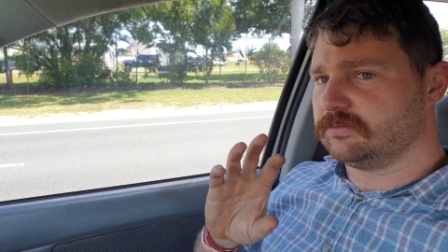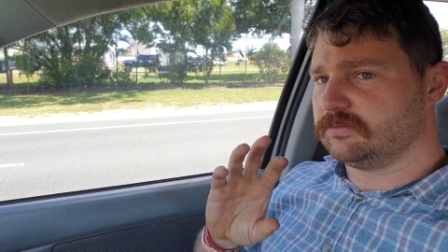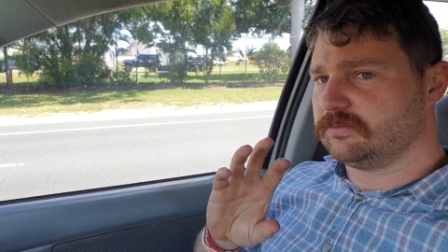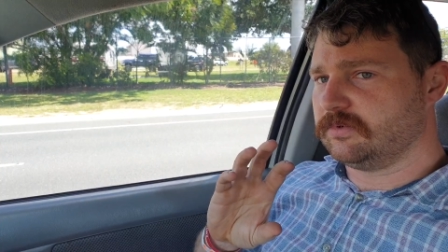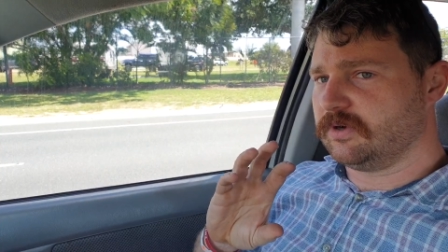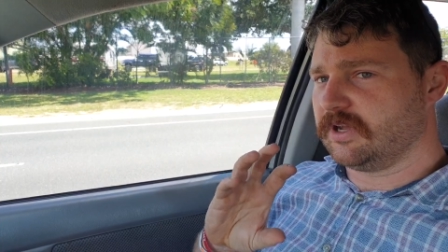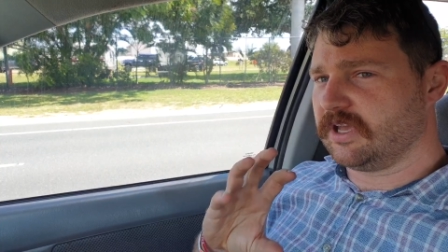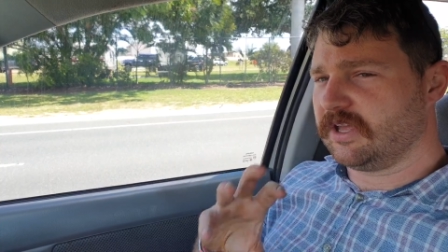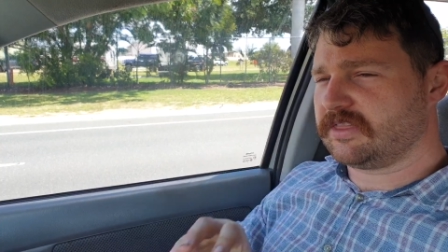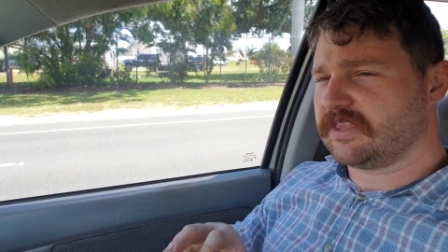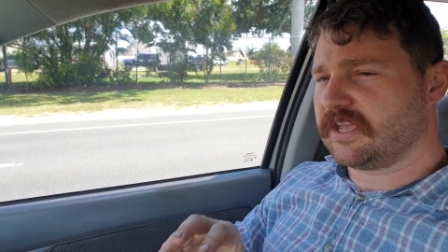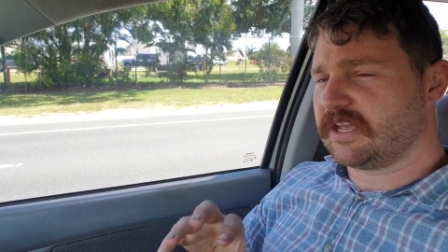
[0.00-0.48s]

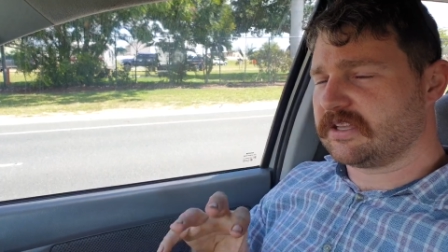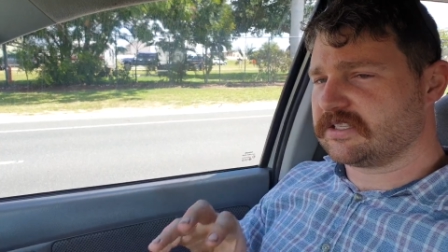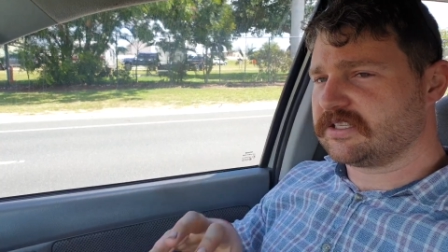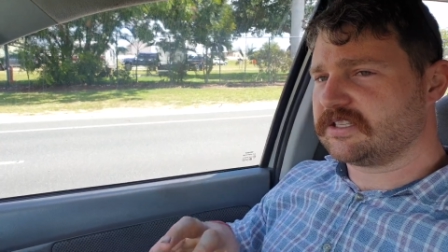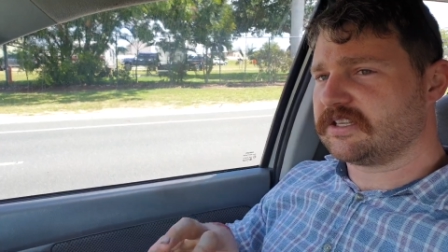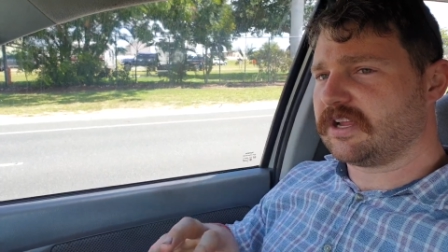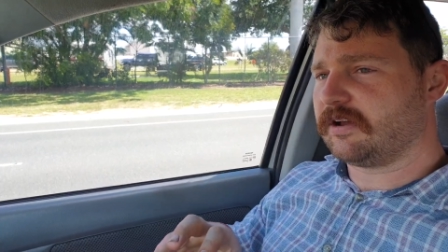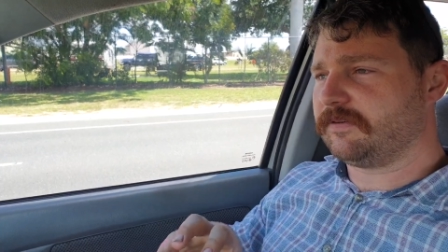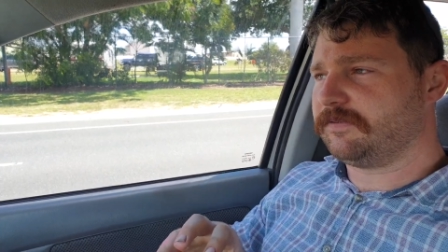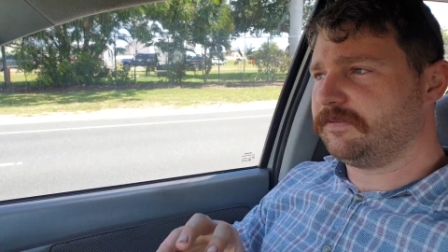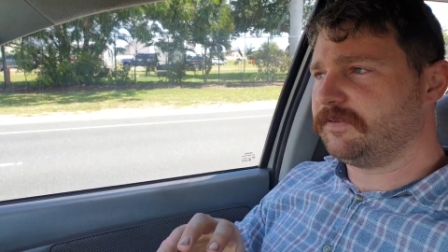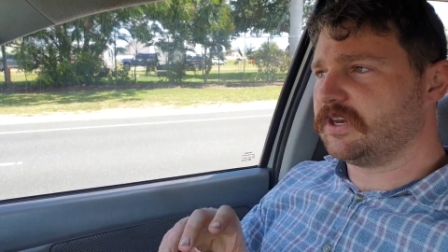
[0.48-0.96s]
We'll get that
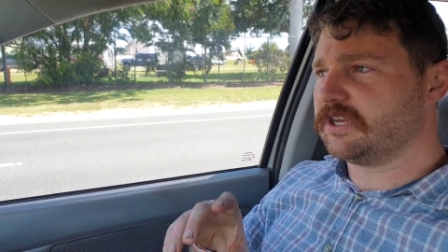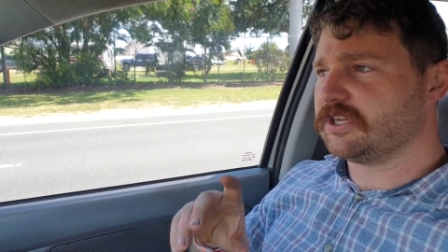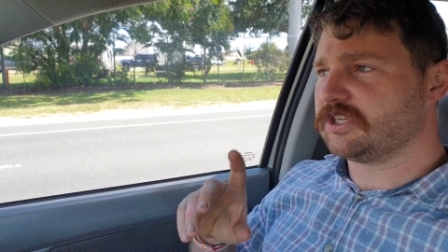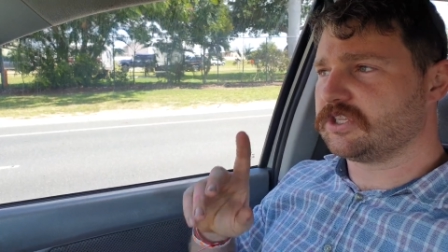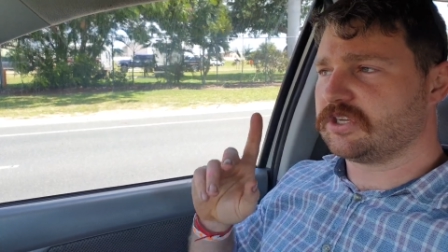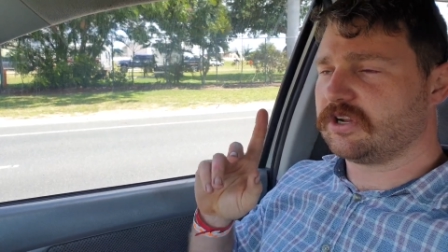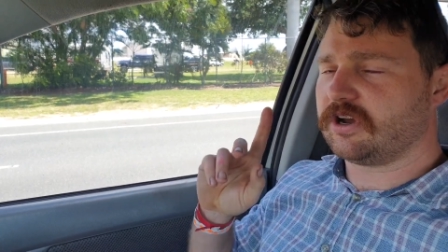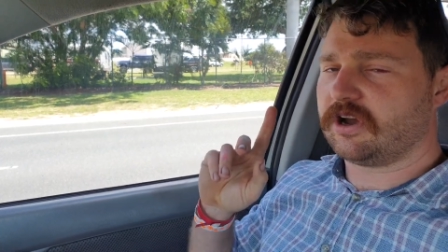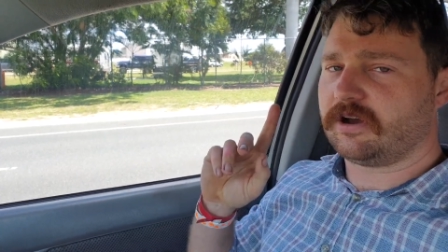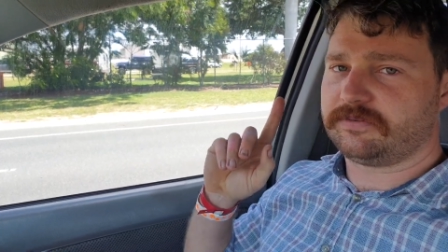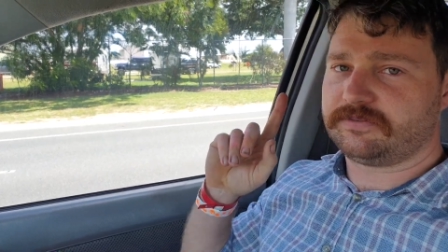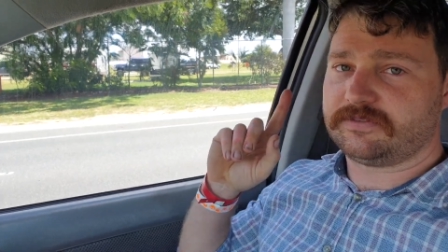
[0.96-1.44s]
stuff
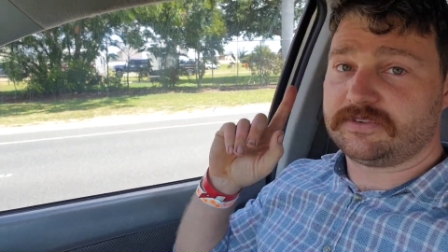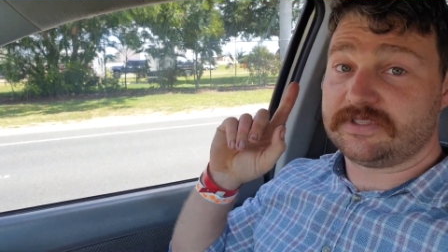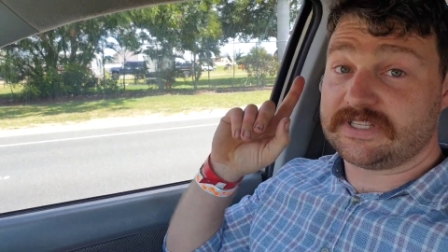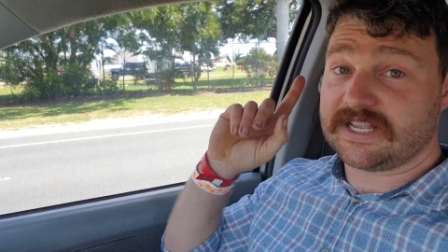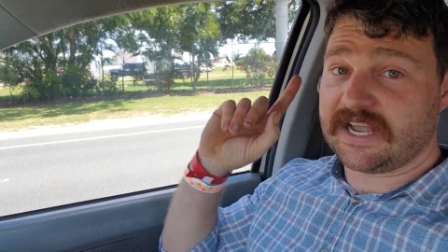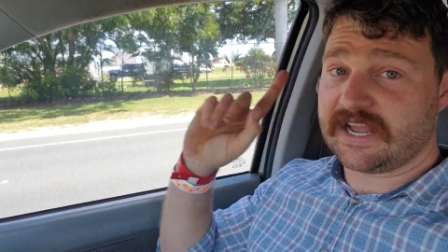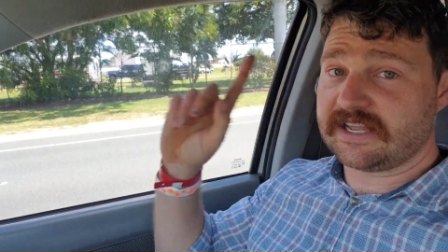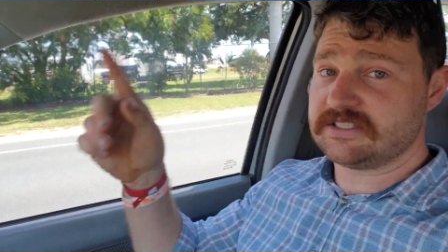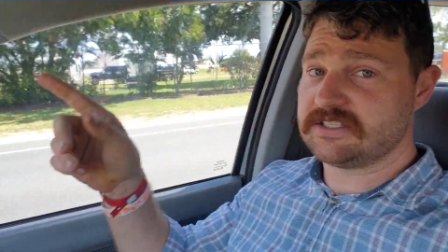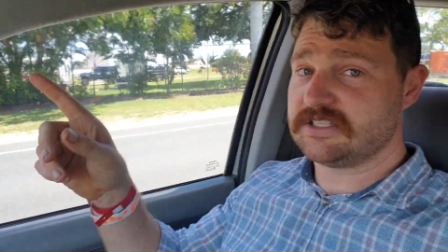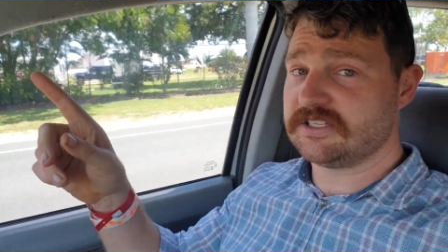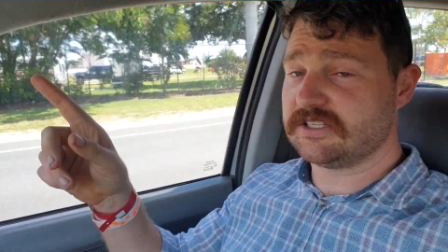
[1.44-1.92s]
finished off.
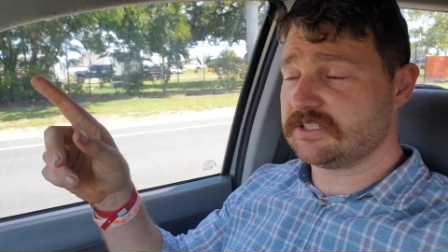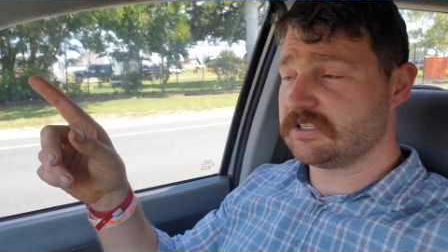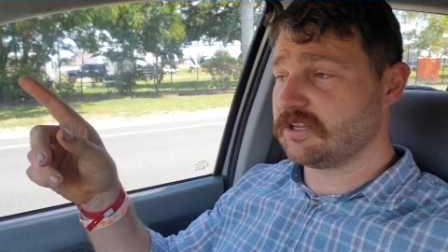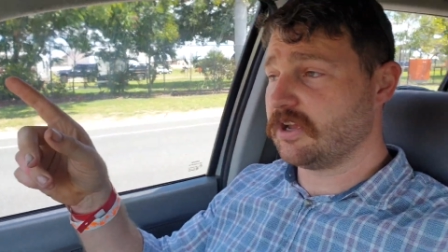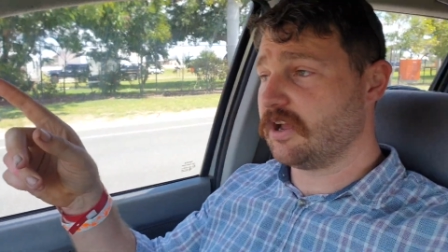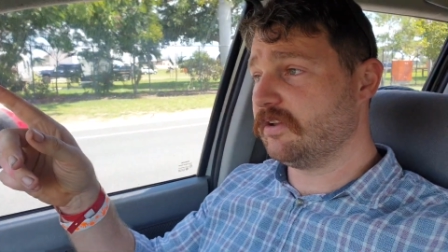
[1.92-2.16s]
Dad's just